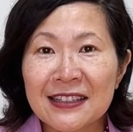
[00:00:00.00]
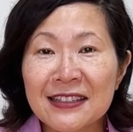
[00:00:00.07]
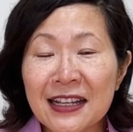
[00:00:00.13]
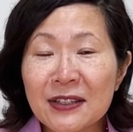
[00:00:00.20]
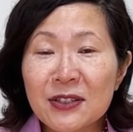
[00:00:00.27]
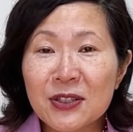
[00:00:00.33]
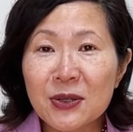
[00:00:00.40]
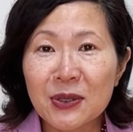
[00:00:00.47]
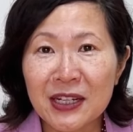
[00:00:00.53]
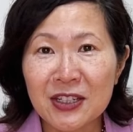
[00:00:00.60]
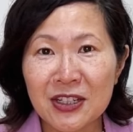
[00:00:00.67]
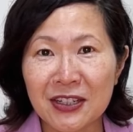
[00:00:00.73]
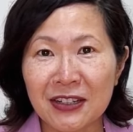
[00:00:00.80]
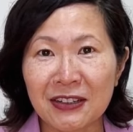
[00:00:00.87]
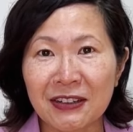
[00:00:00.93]
Sunstone
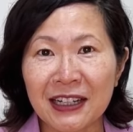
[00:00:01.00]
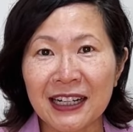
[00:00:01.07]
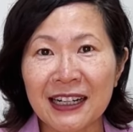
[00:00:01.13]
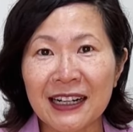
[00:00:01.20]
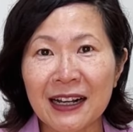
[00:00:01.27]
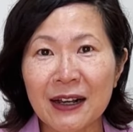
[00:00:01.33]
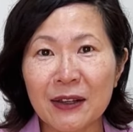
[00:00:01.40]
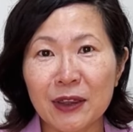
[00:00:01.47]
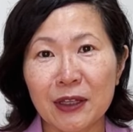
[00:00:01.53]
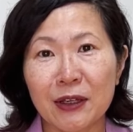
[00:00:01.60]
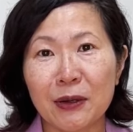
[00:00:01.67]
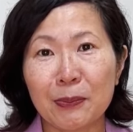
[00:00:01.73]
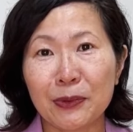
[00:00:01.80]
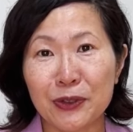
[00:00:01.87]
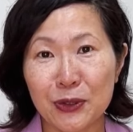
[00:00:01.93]
Engineering,
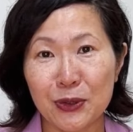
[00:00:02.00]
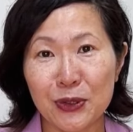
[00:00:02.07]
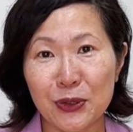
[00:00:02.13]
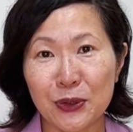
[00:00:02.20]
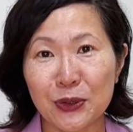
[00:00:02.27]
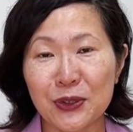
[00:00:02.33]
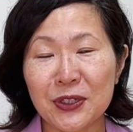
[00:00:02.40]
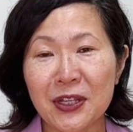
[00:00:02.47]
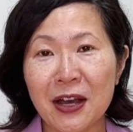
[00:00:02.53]
the producers